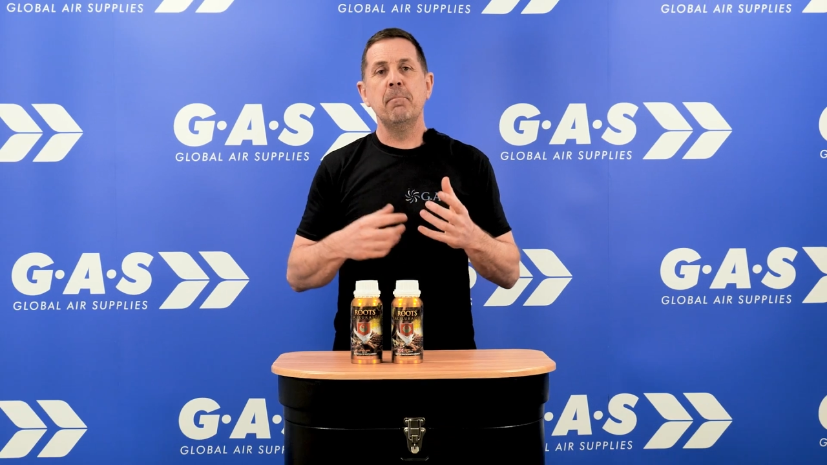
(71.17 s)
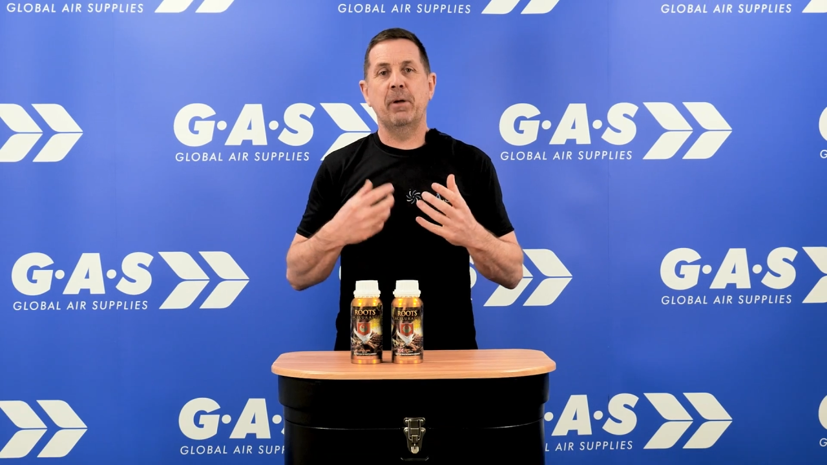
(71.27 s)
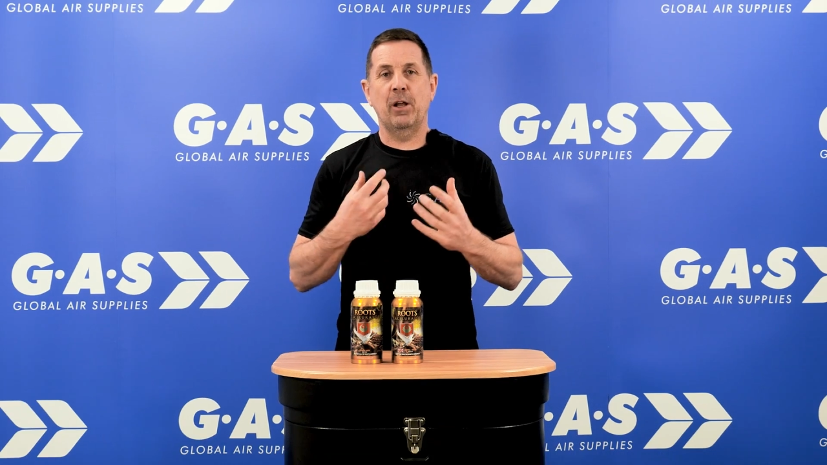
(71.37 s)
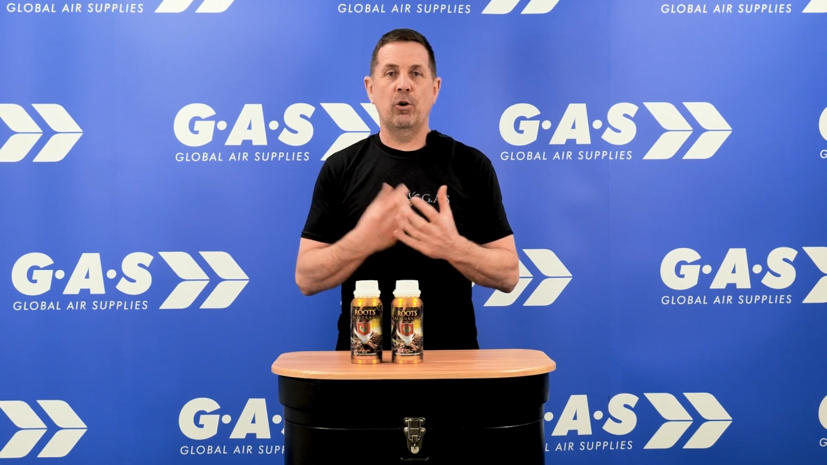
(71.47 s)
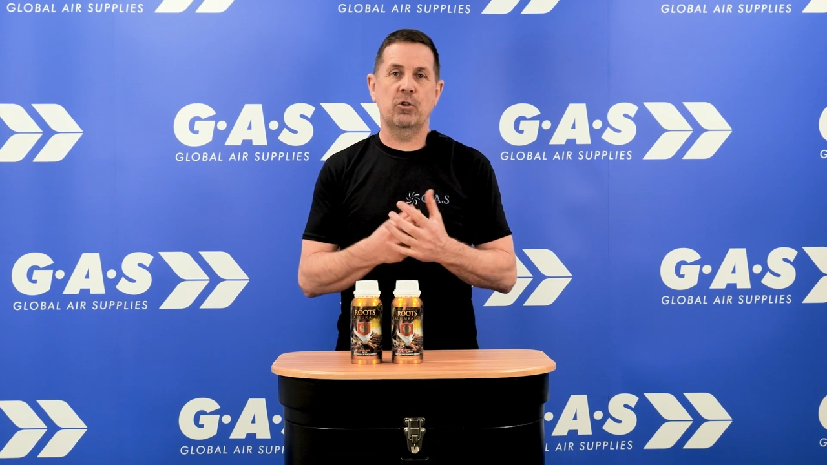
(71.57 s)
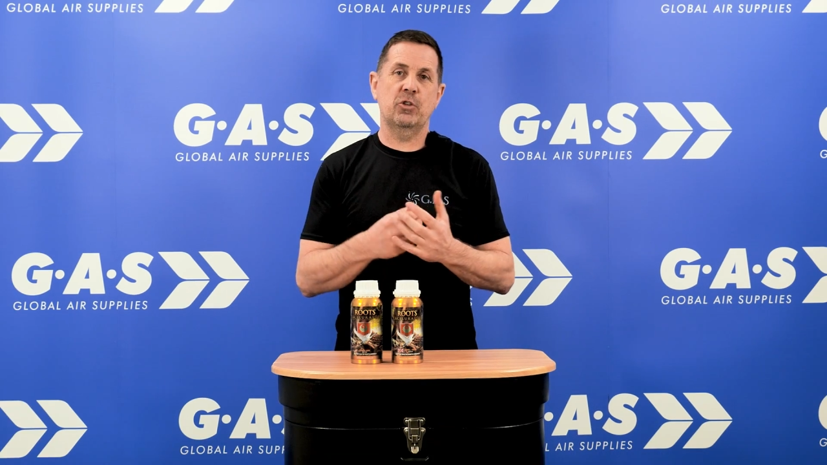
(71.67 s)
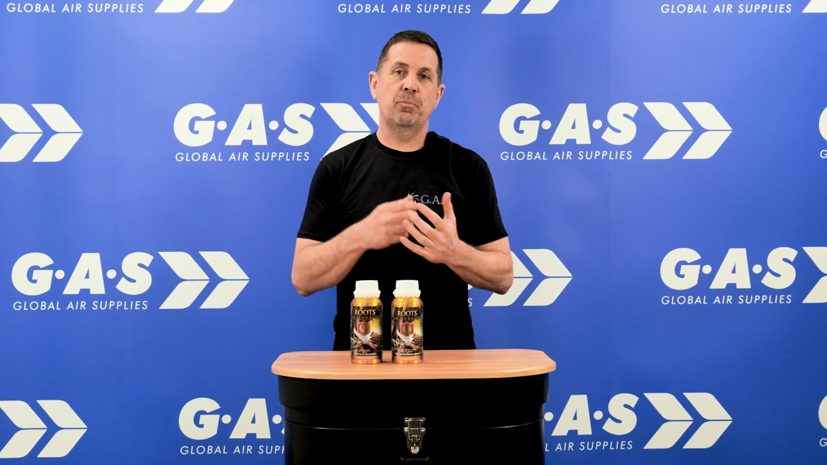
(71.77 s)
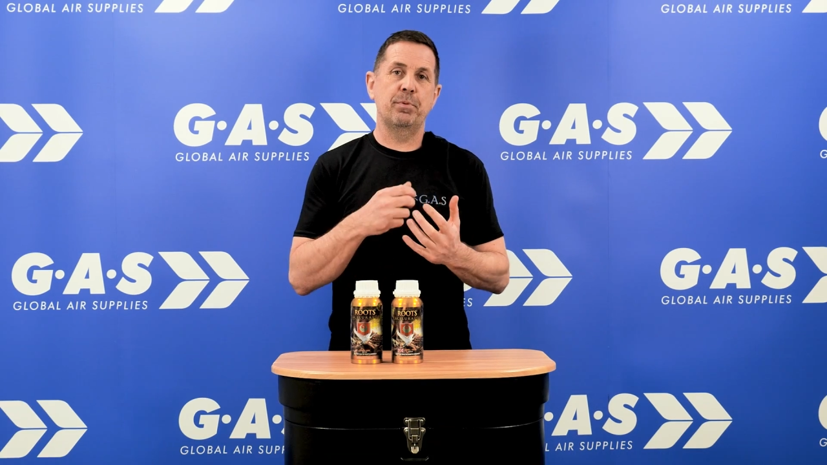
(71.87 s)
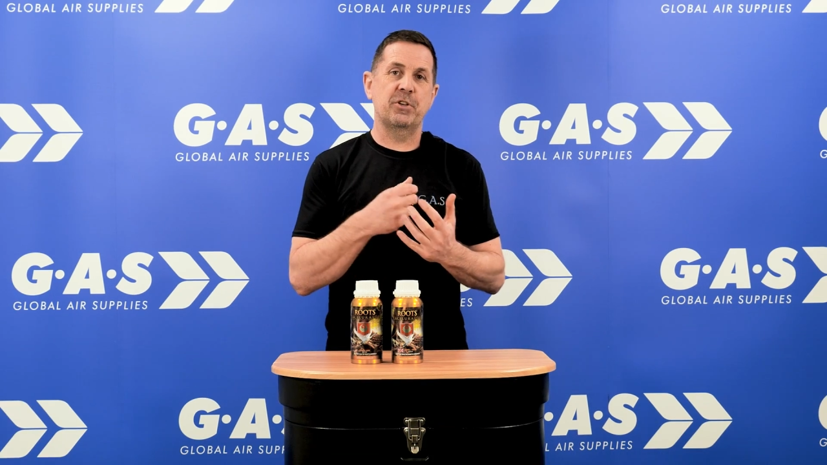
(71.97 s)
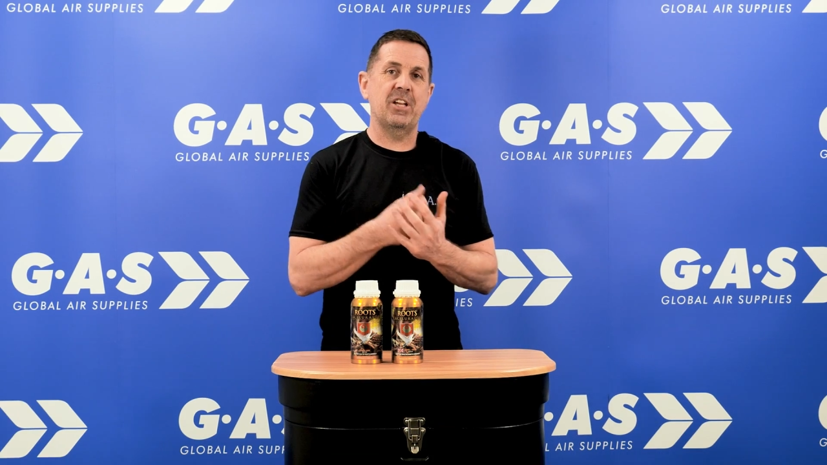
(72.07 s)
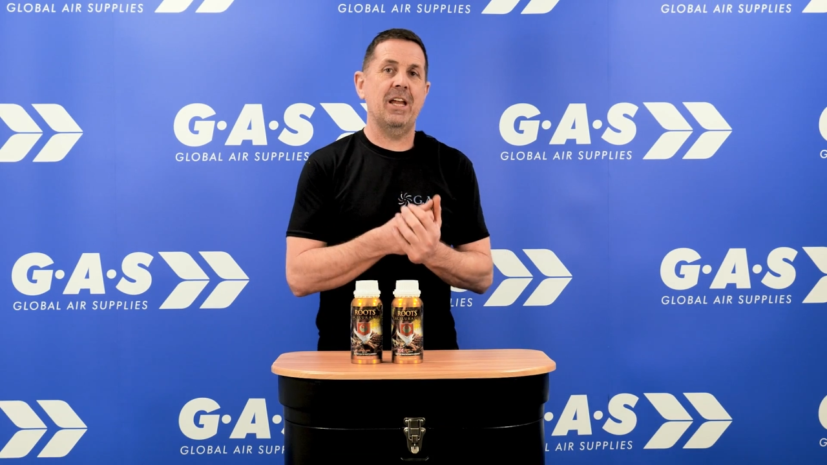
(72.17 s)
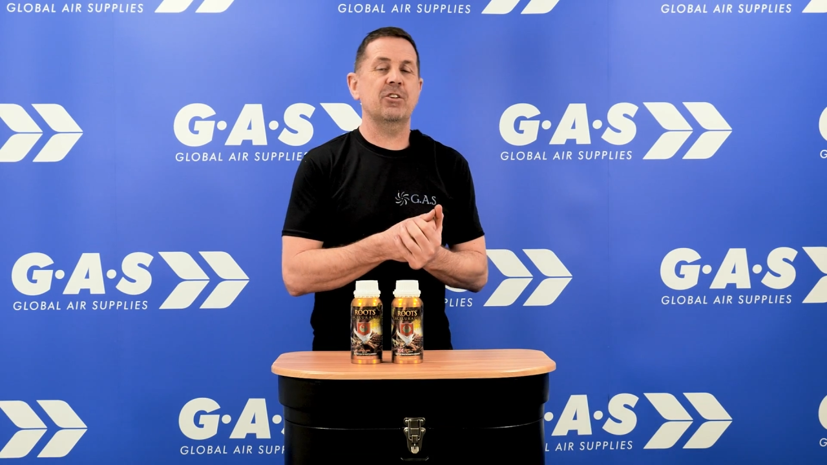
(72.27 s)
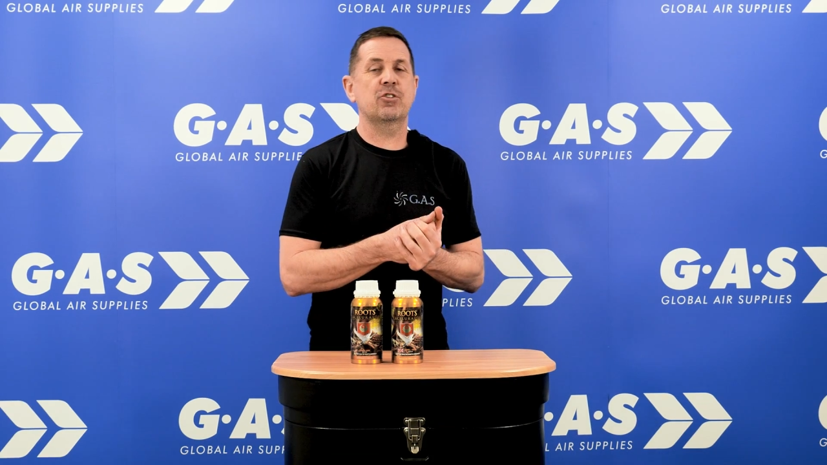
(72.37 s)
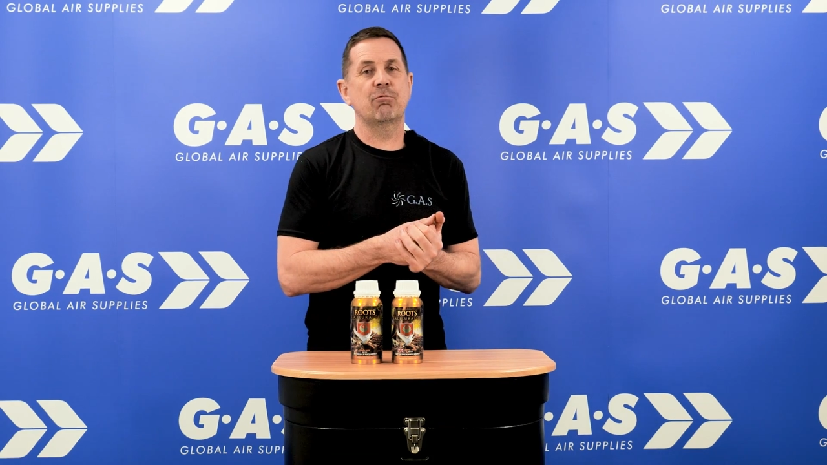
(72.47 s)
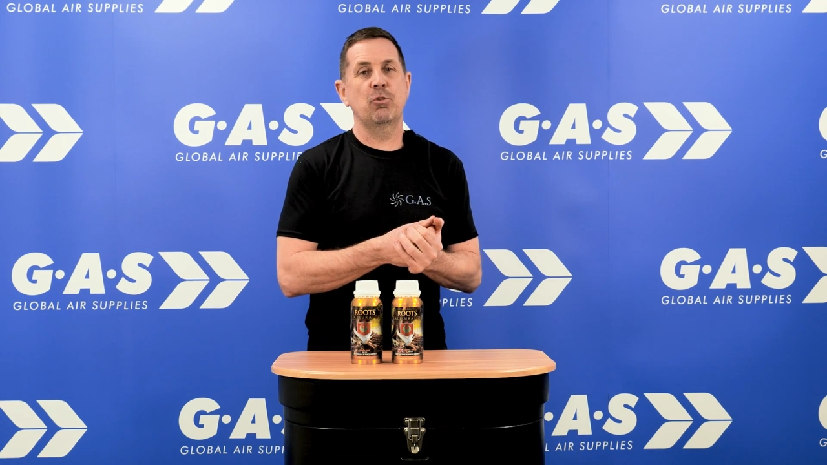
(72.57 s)
but it also
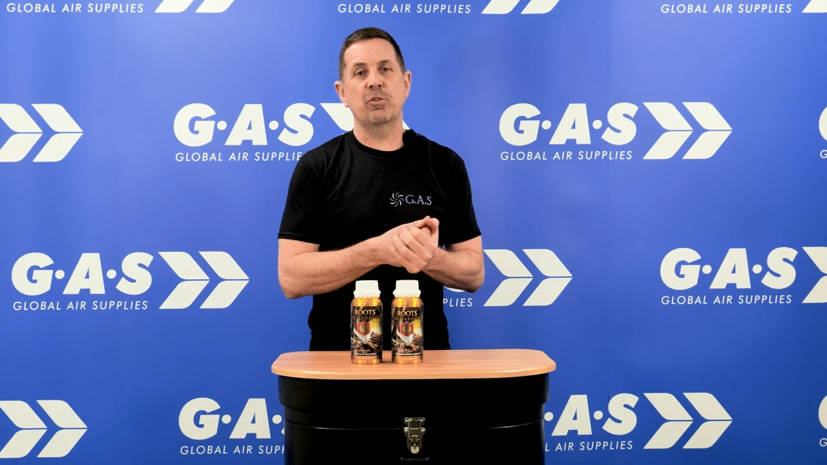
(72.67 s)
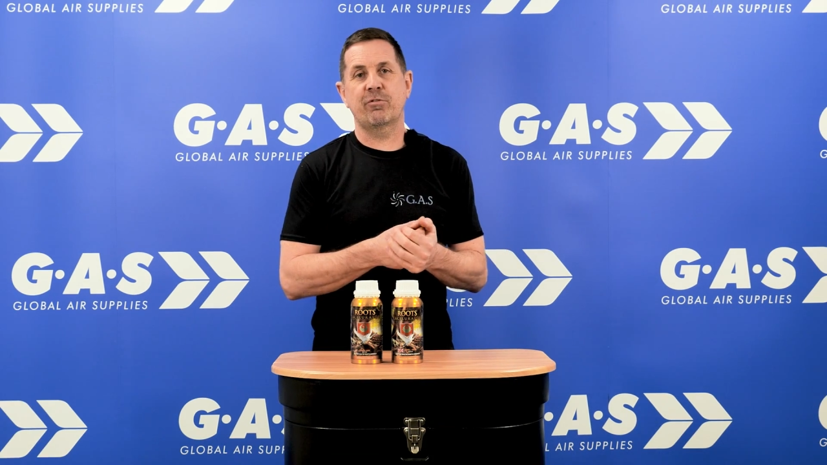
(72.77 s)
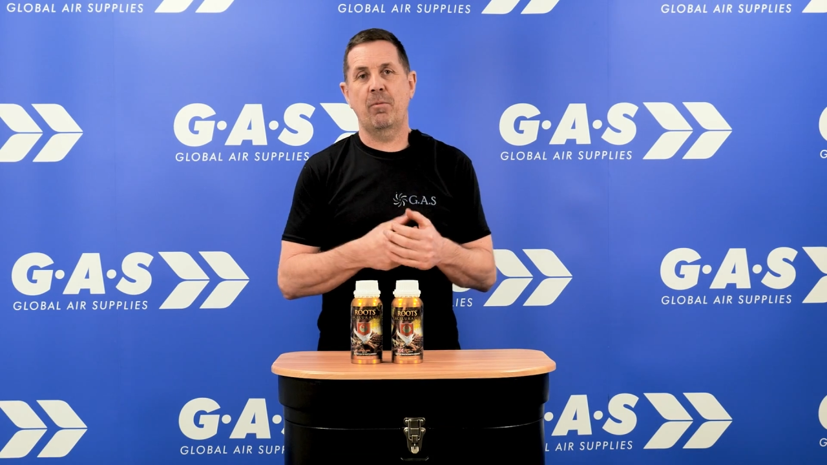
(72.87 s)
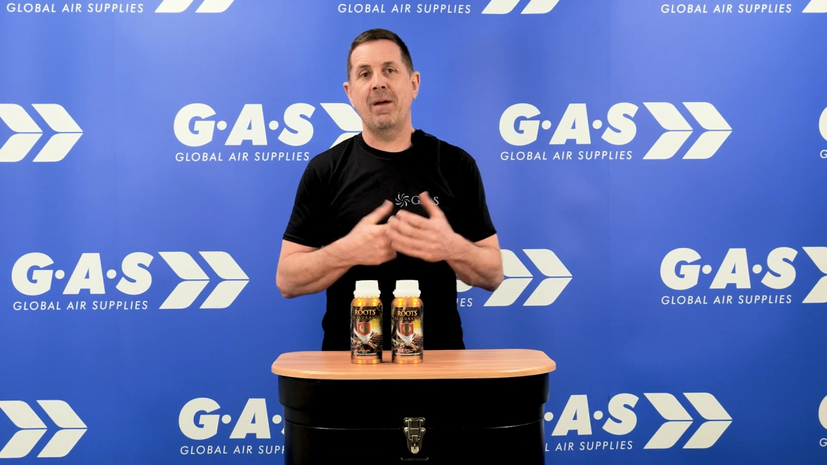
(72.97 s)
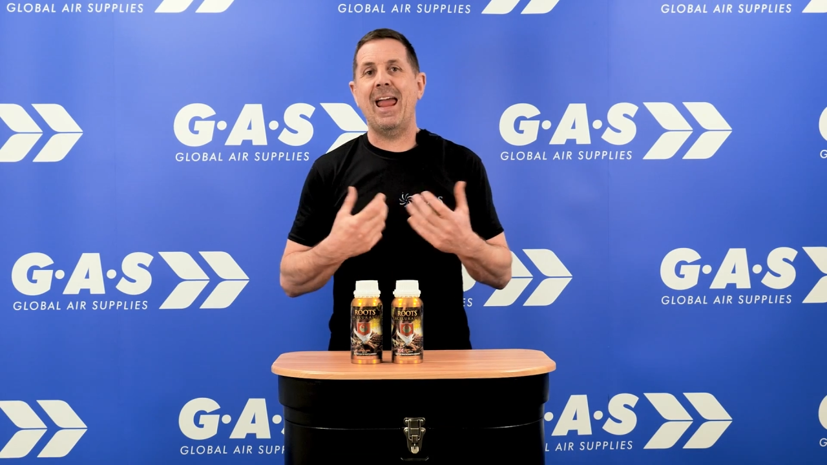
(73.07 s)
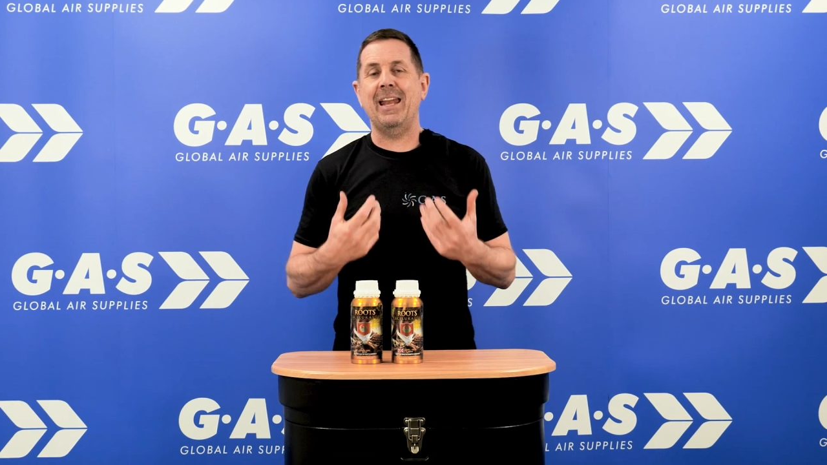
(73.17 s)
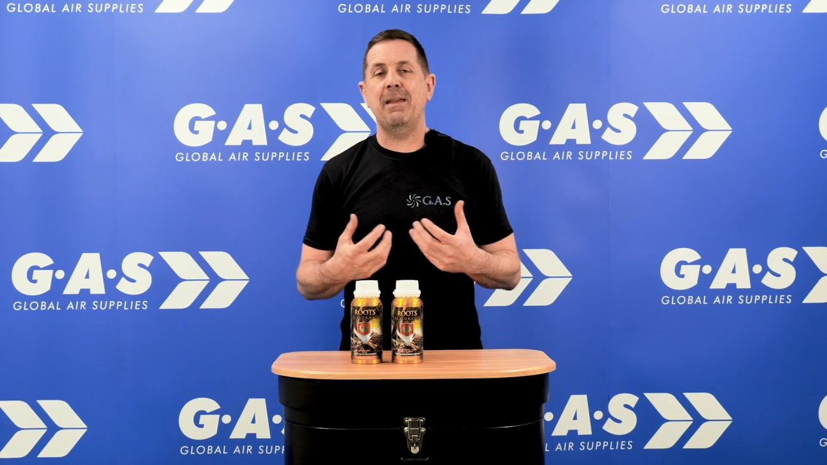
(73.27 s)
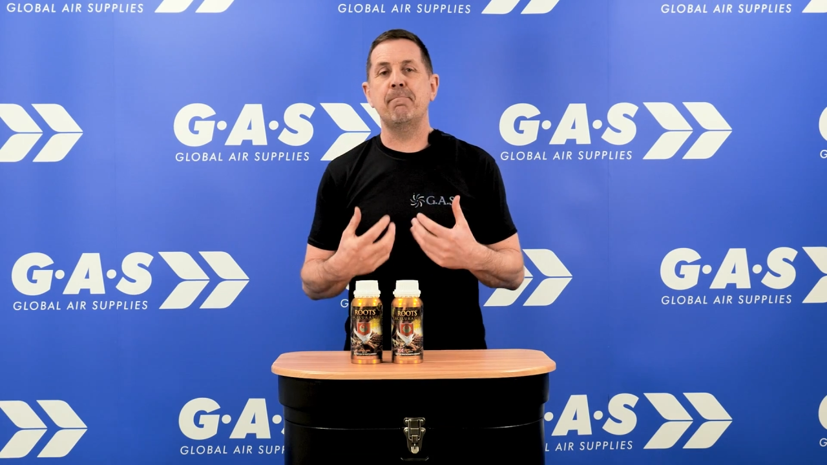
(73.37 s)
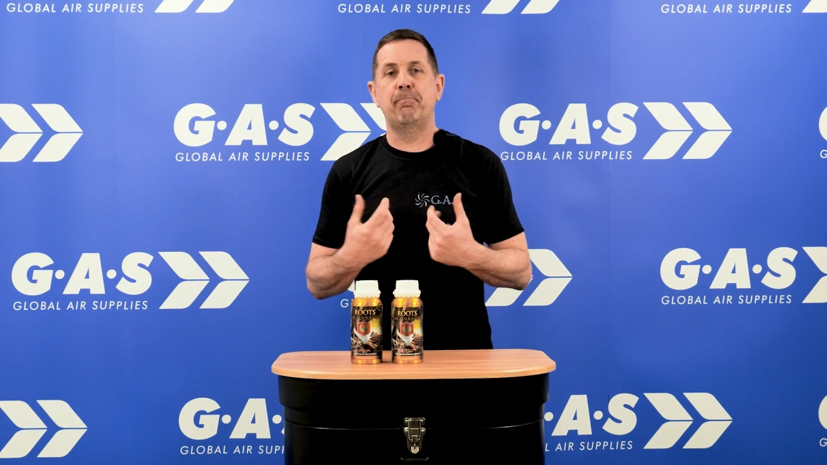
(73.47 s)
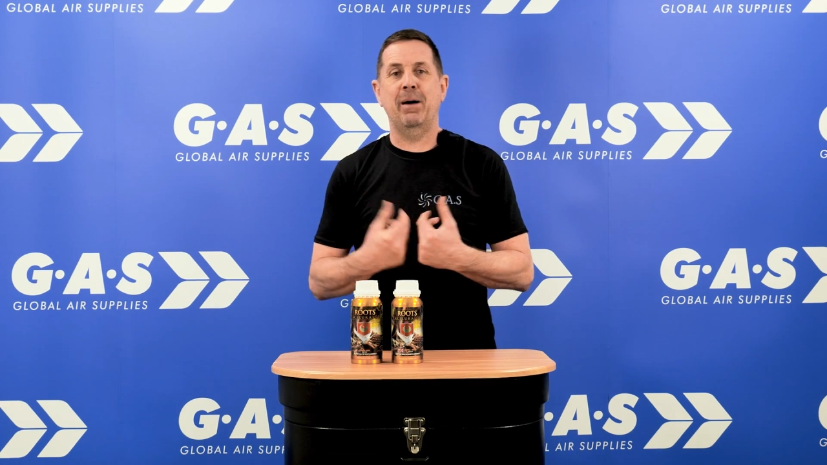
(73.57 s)
protects your roots from any